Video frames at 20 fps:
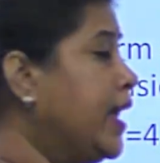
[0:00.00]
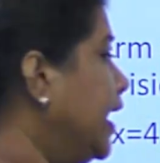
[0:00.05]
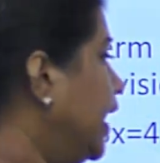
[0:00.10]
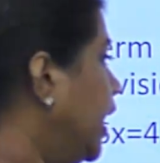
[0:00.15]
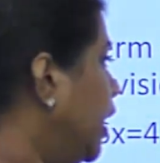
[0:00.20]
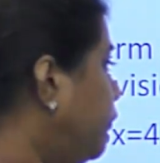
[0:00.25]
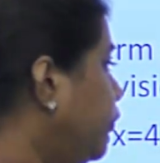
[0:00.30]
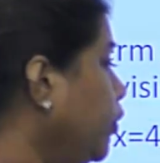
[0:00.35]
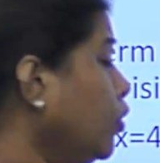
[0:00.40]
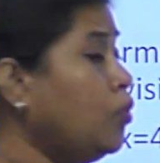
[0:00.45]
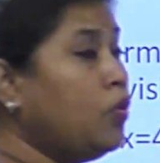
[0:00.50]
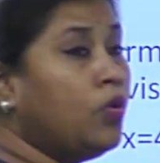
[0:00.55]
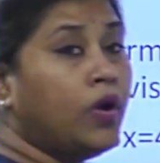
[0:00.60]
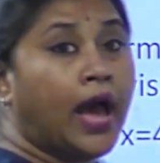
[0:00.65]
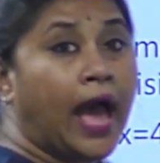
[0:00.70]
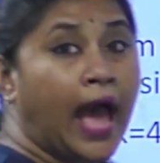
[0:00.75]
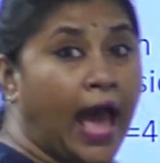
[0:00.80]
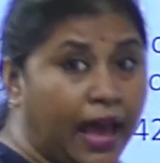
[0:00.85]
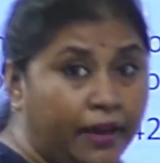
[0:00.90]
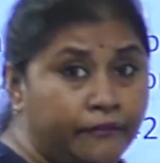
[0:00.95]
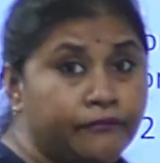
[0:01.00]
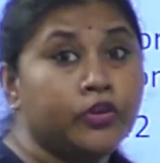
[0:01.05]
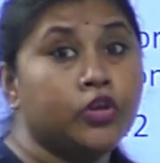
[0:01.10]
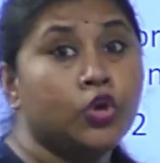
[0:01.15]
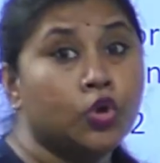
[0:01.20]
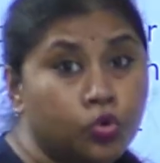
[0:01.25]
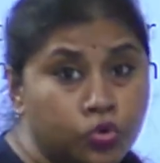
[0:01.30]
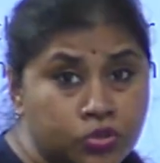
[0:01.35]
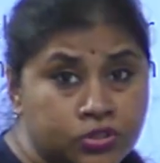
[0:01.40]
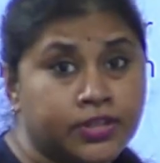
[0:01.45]
If you have
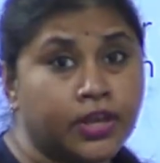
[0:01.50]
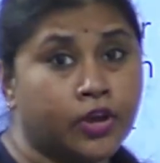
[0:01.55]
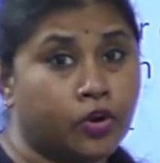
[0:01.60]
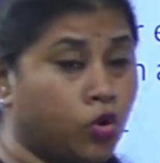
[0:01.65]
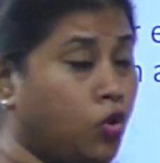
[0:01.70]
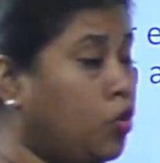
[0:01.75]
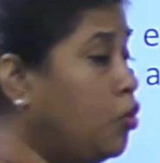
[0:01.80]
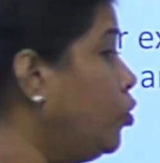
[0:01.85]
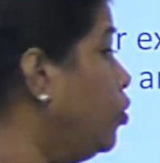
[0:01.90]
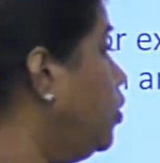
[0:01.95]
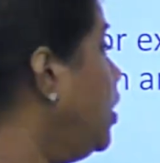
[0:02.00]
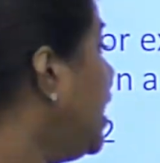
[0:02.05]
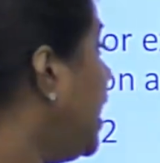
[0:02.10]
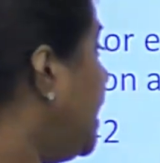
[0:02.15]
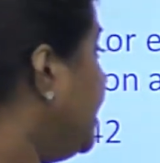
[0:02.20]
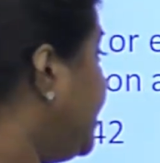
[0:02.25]
used the rule,